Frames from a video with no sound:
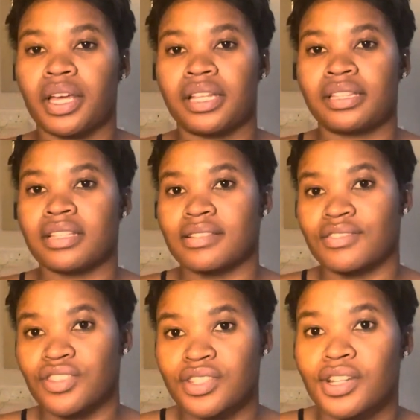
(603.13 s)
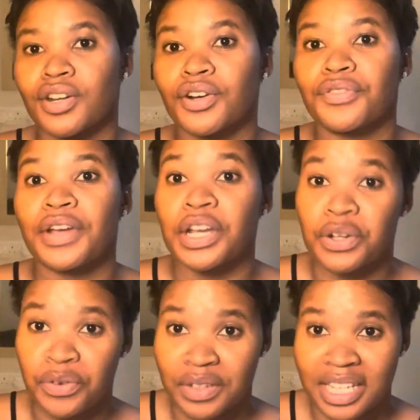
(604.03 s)
and there's just a lot of
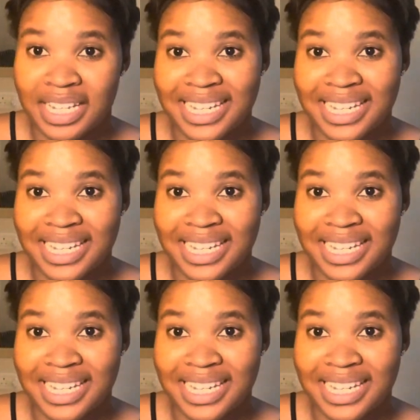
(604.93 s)
handover that